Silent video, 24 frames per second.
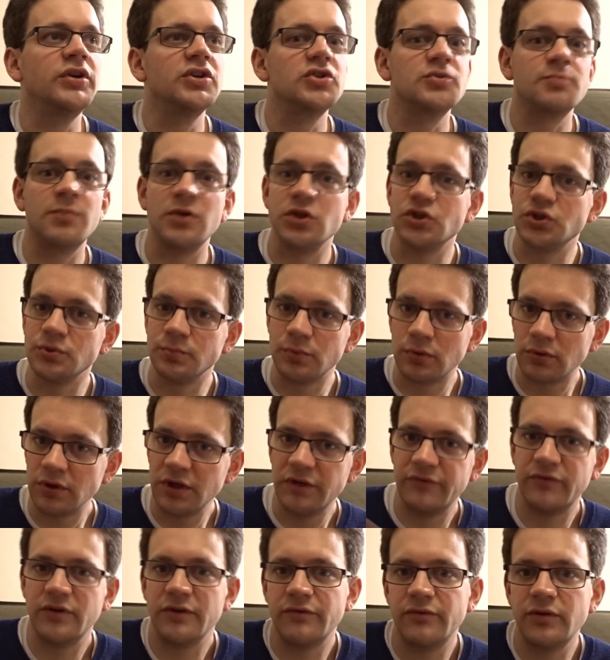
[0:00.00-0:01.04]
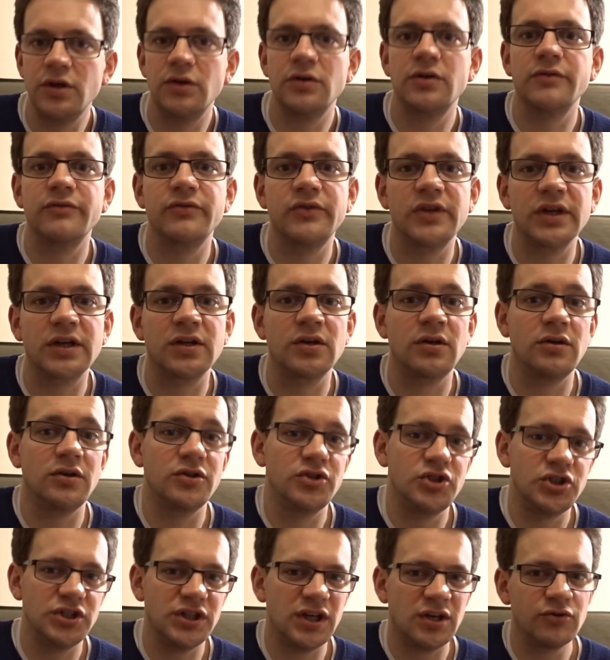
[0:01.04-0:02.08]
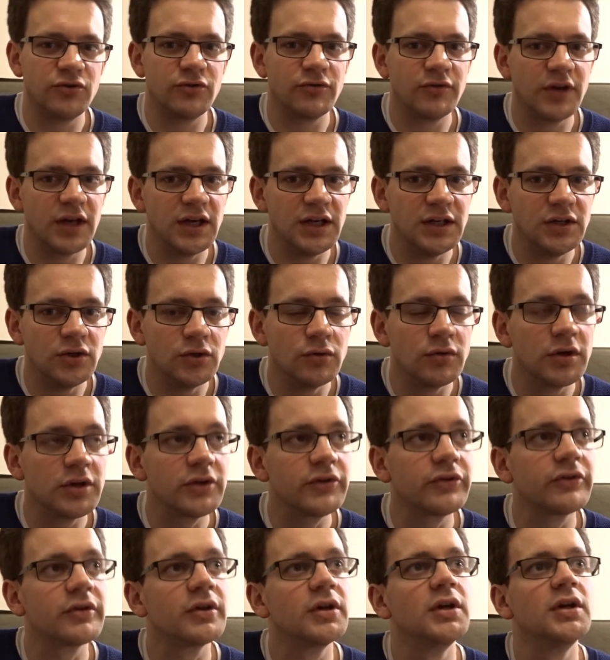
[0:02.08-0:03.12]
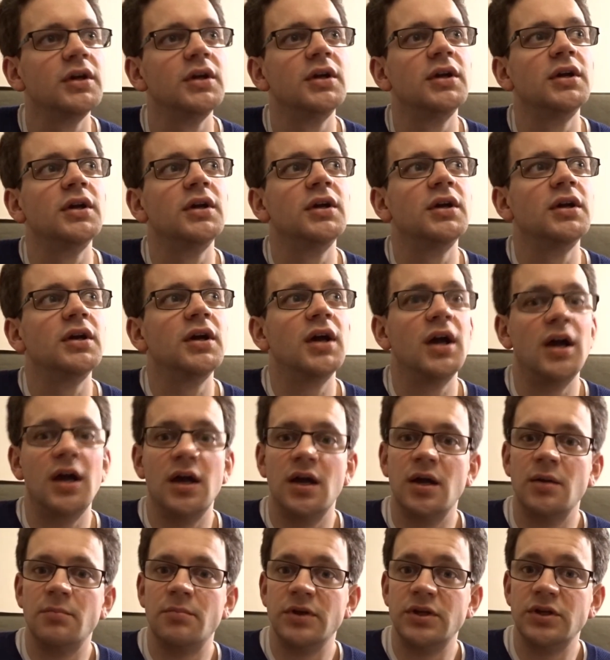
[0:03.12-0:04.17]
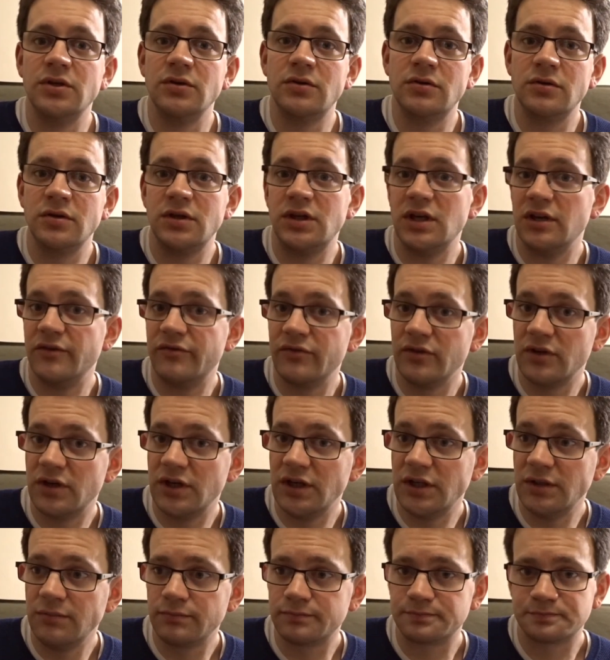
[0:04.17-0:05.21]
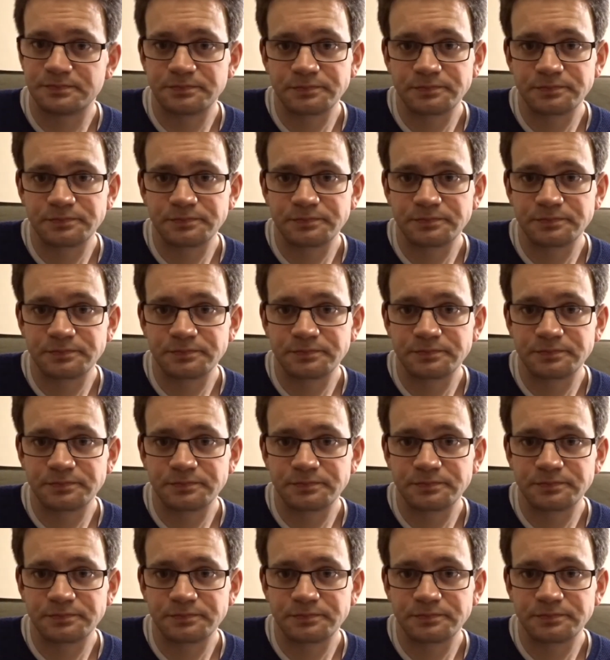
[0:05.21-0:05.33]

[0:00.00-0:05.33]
is possible, even if we don't have technology now to really do it. But you could definitely